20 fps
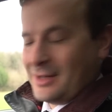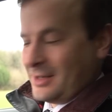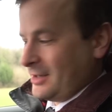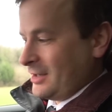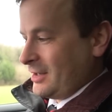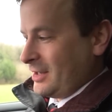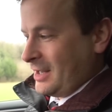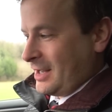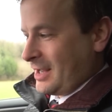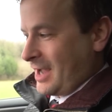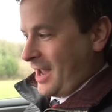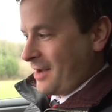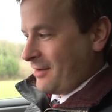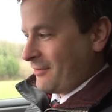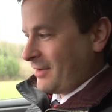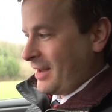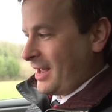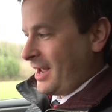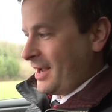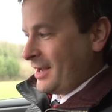You kind of
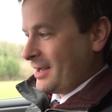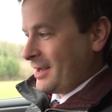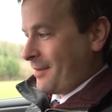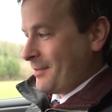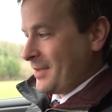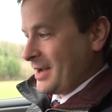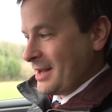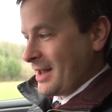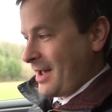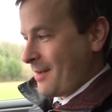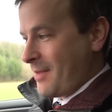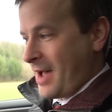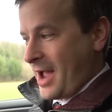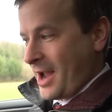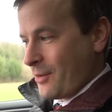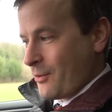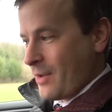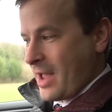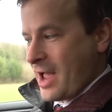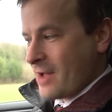like, I mean, that might
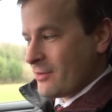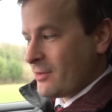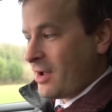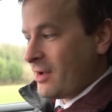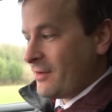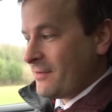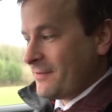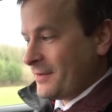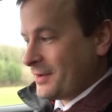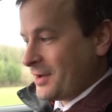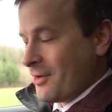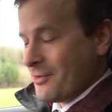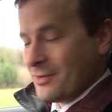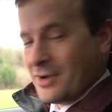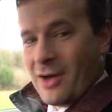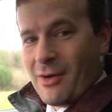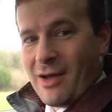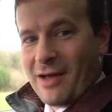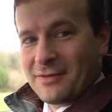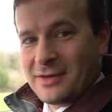wear off, I don't
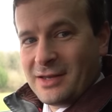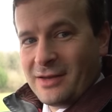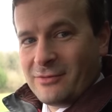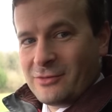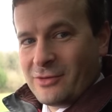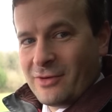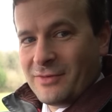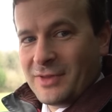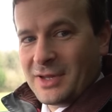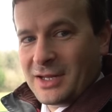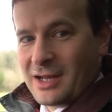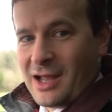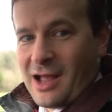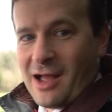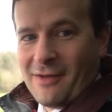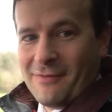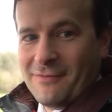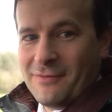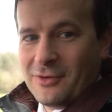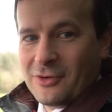know, after you've driven the
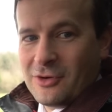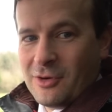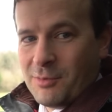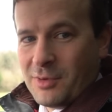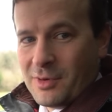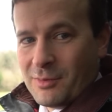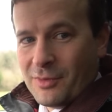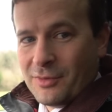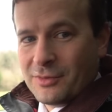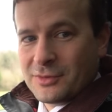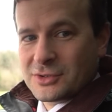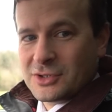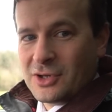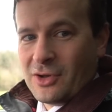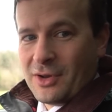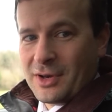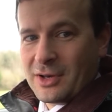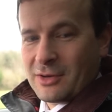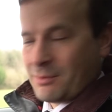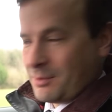car for a couple of months
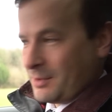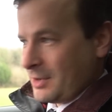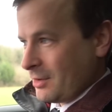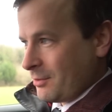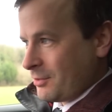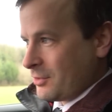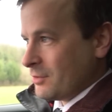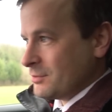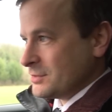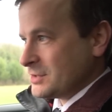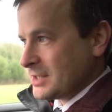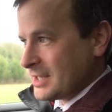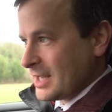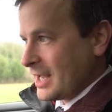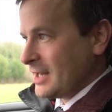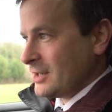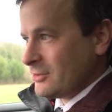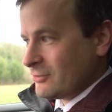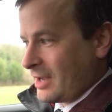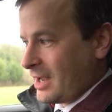or it becomes your
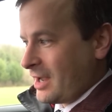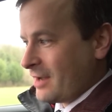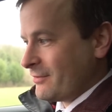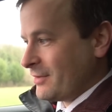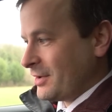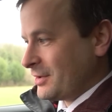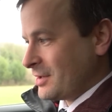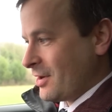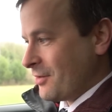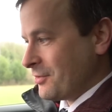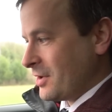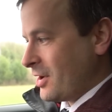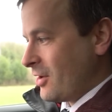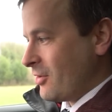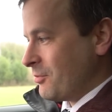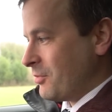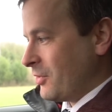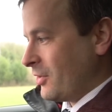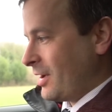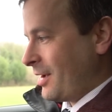daily driver, I don't know,
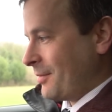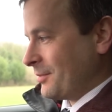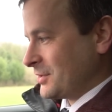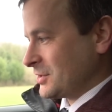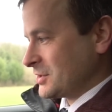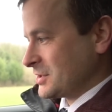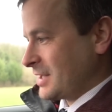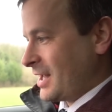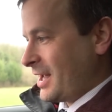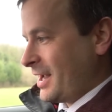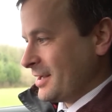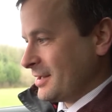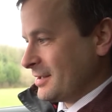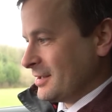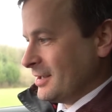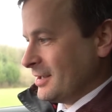but I'm just like